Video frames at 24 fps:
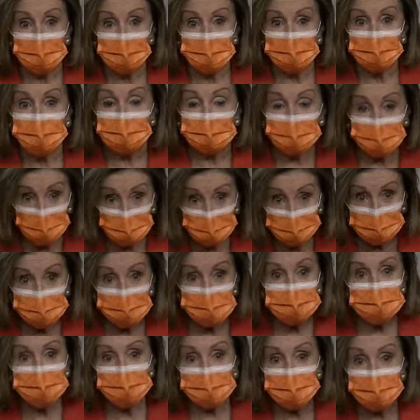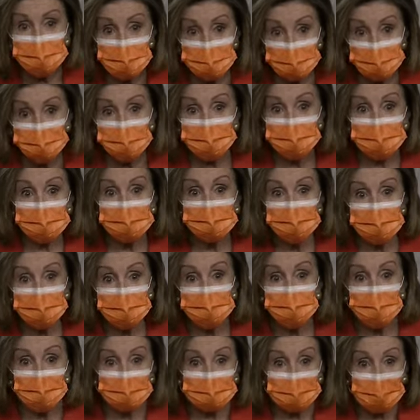priorities in their
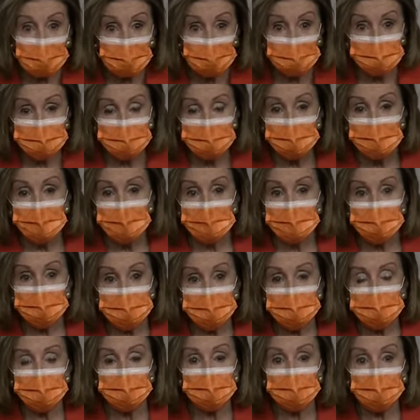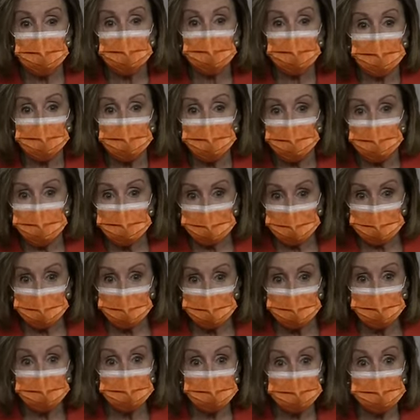region, what has the support of the
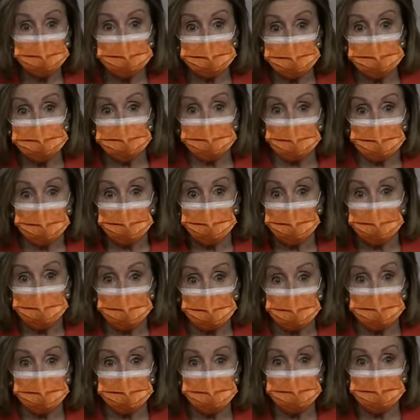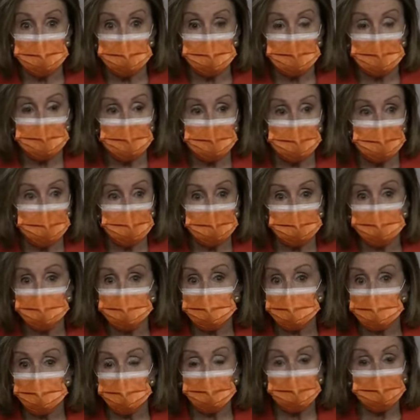communities and the rest,
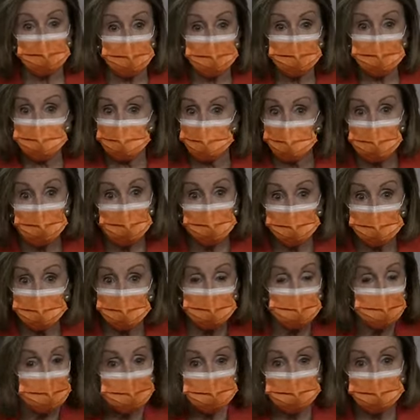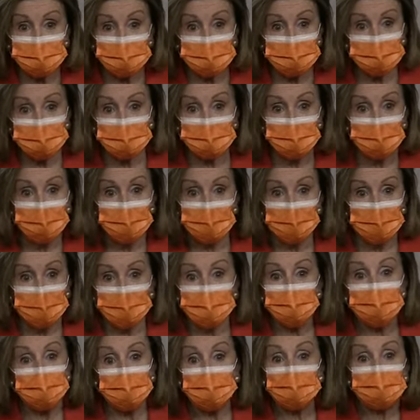and whether it's a water project or
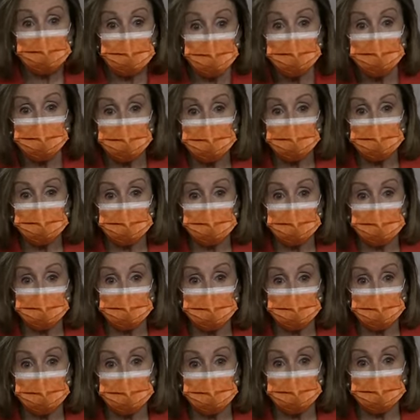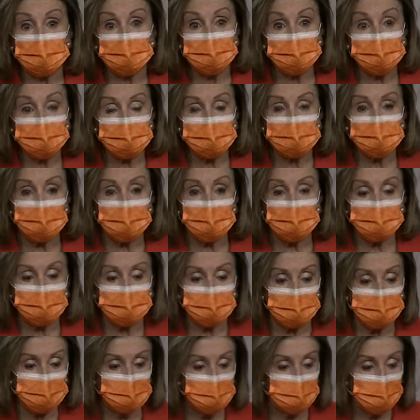whatever
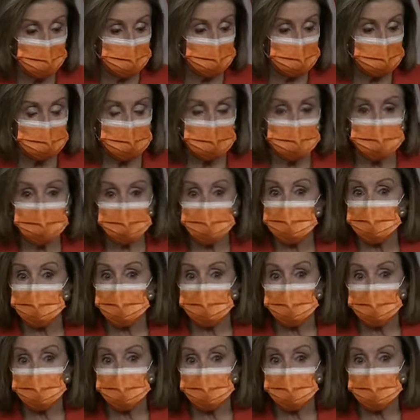infrastructure it is. It's